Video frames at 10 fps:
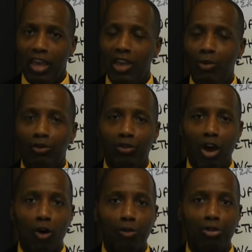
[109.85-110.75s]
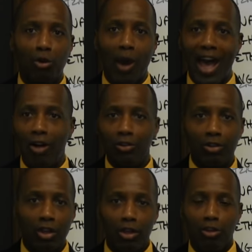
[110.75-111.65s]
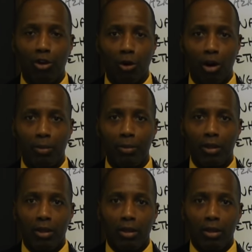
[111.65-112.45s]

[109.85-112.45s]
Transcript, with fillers: He was known throughout Europe